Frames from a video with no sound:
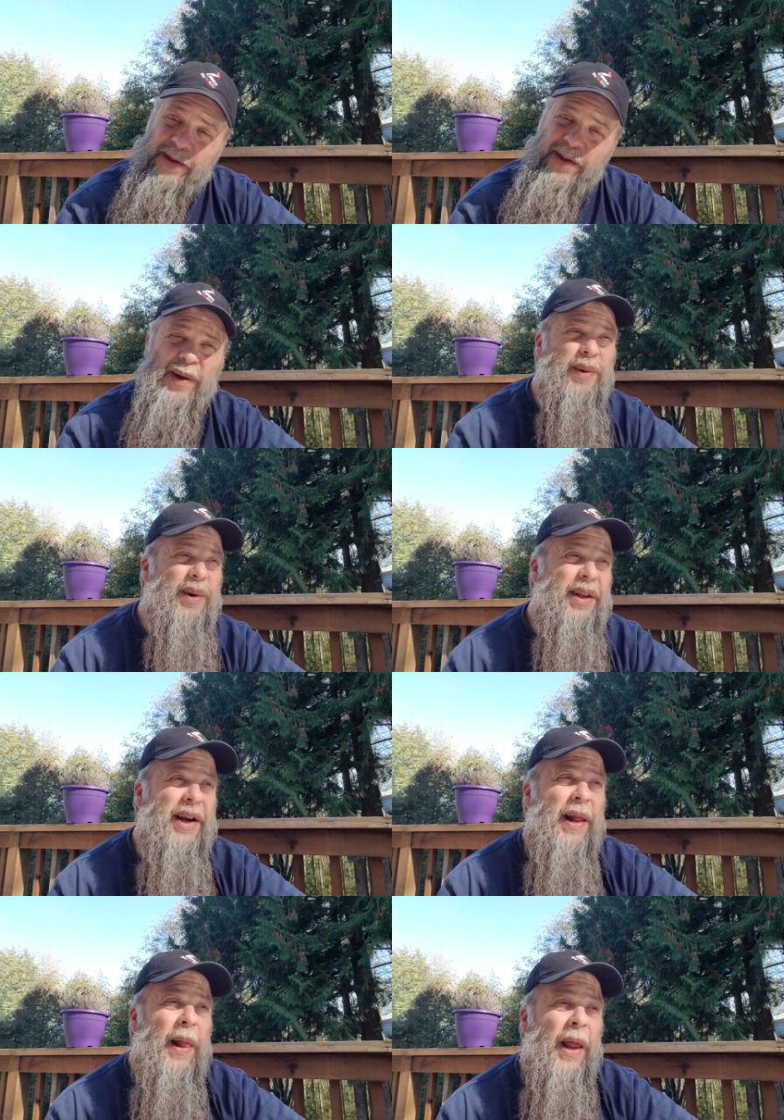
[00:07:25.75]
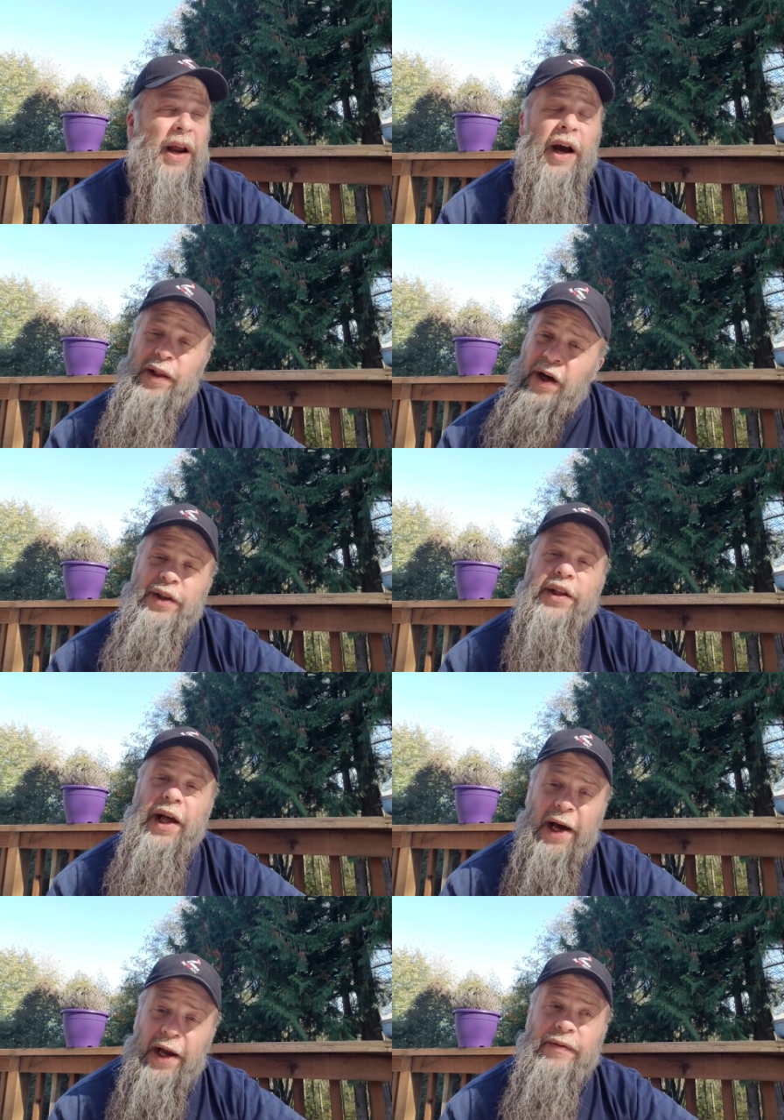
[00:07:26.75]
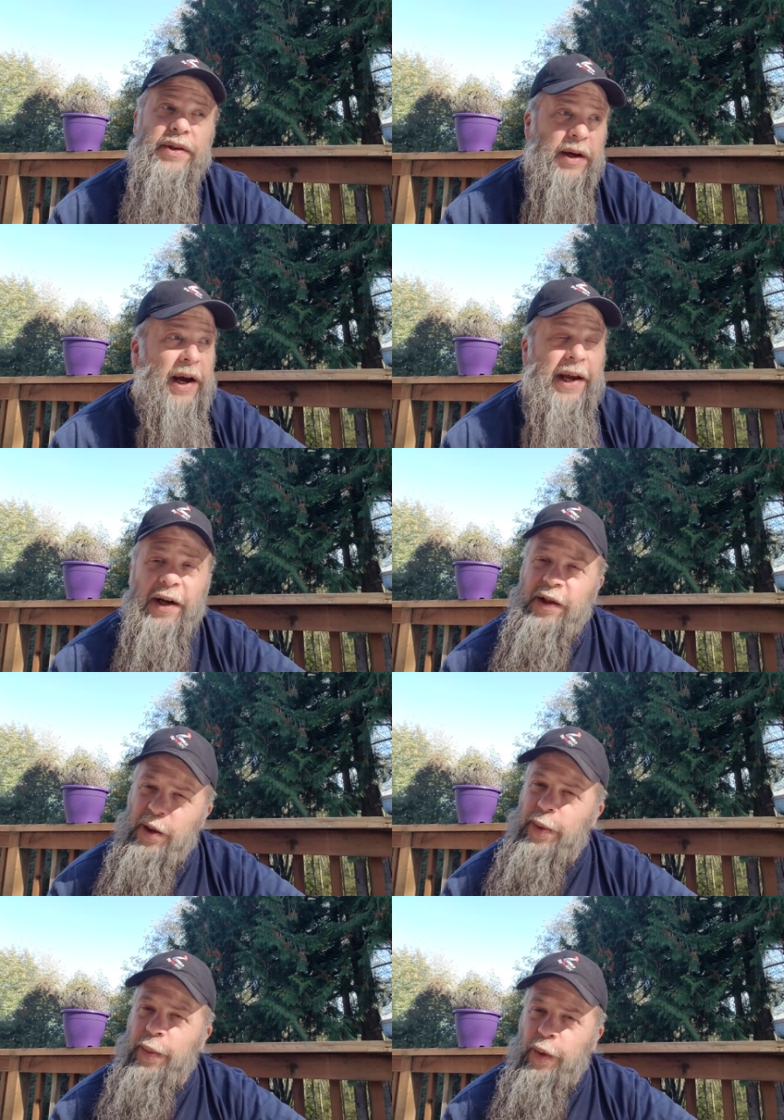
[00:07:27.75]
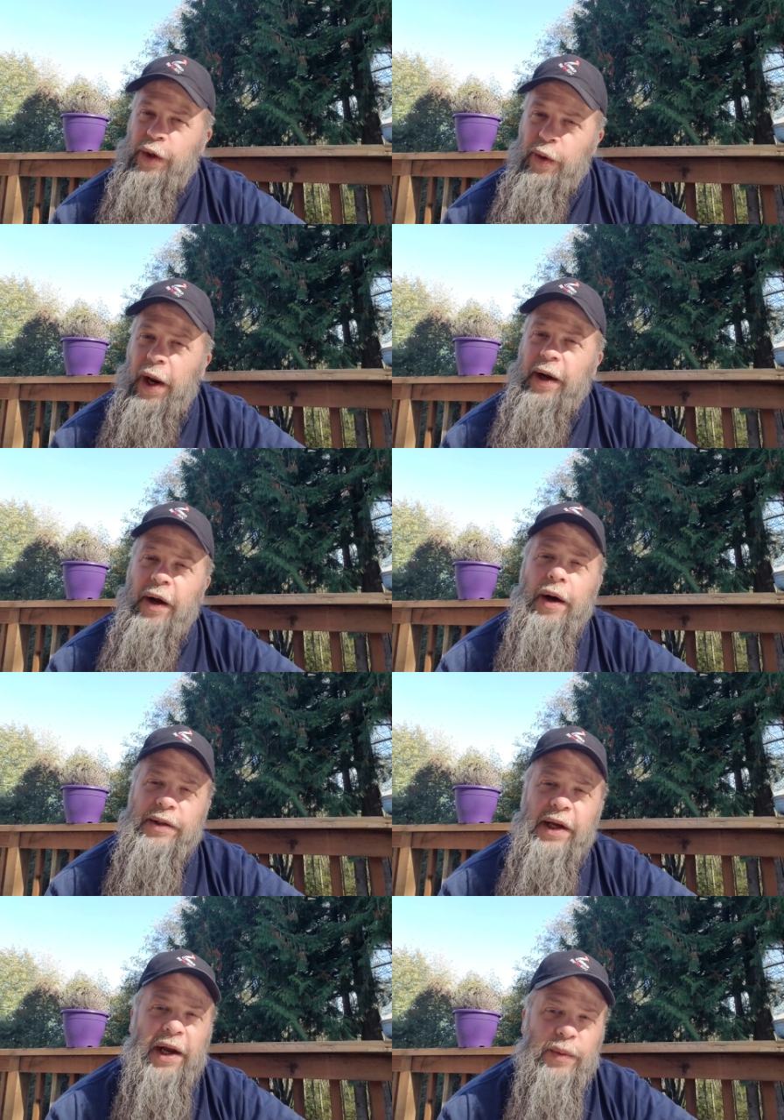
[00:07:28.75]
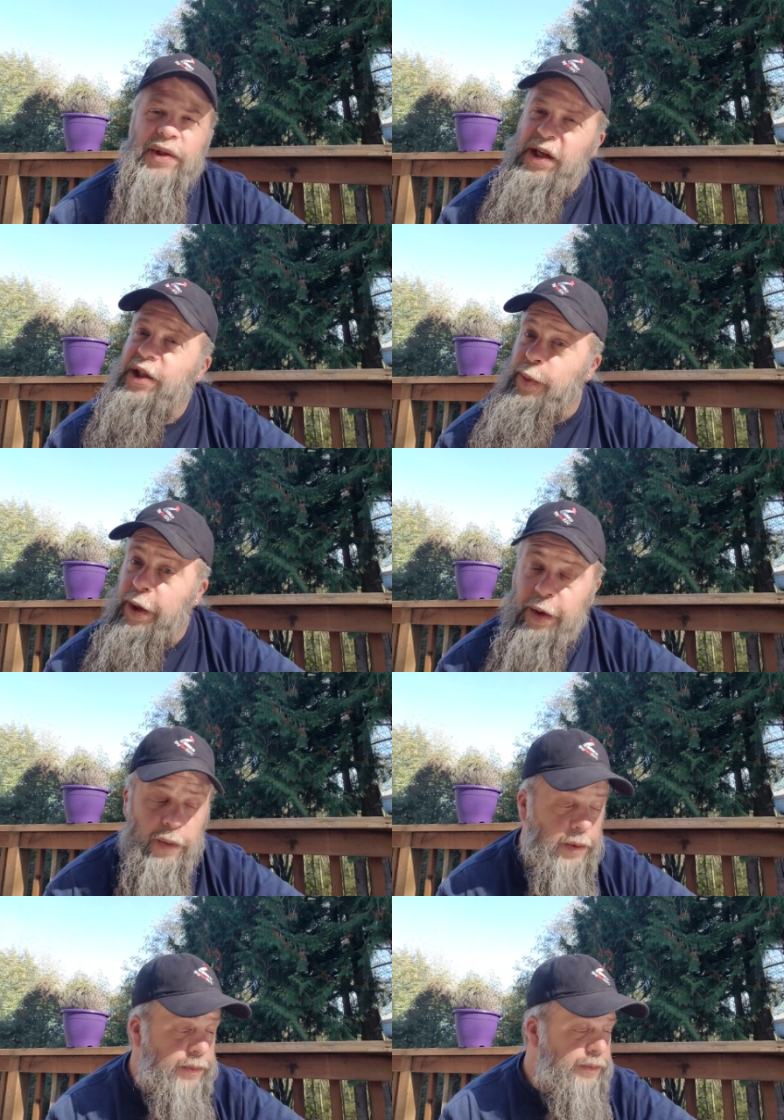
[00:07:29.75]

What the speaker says: You don't really, on the lives, I get a little bit more direct contact, which that's pretty cool.